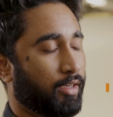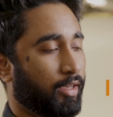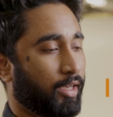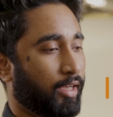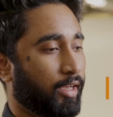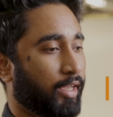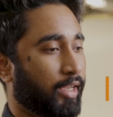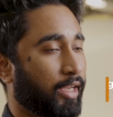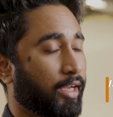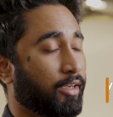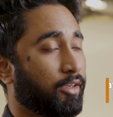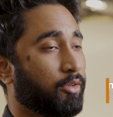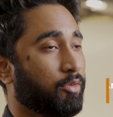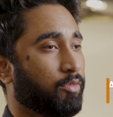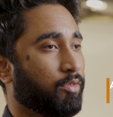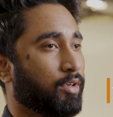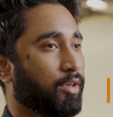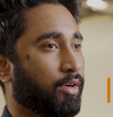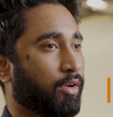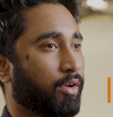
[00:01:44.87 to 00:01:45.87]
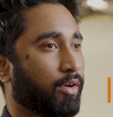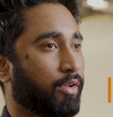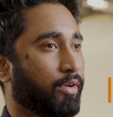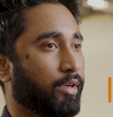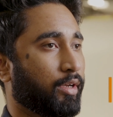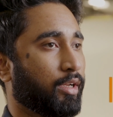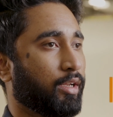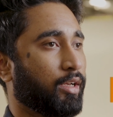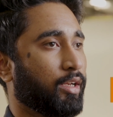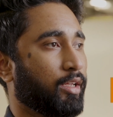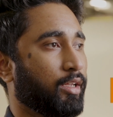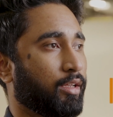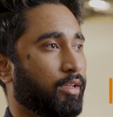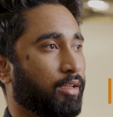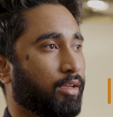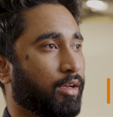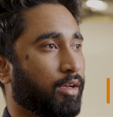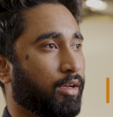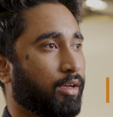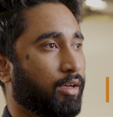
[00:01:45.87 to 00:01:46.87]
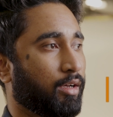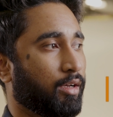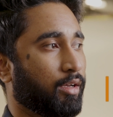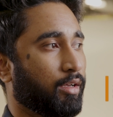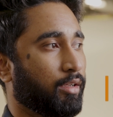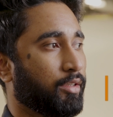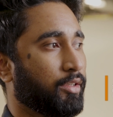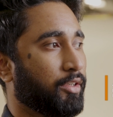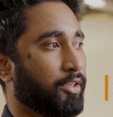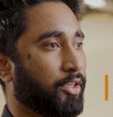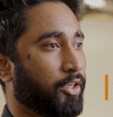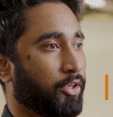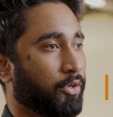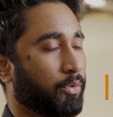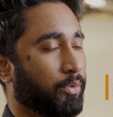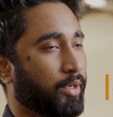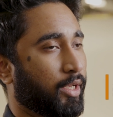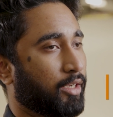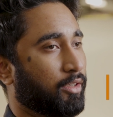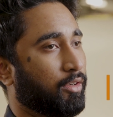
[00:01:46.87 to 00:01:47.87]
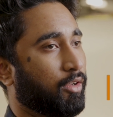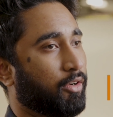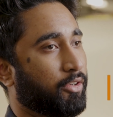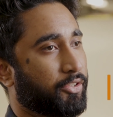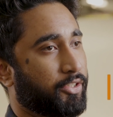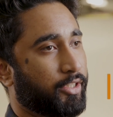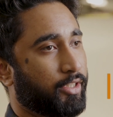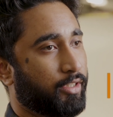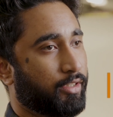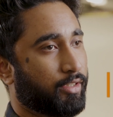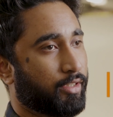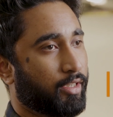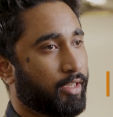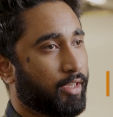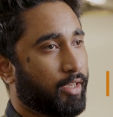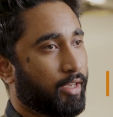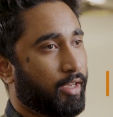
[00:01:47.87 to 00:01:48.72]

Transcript: I get to work on really uh, new technologies.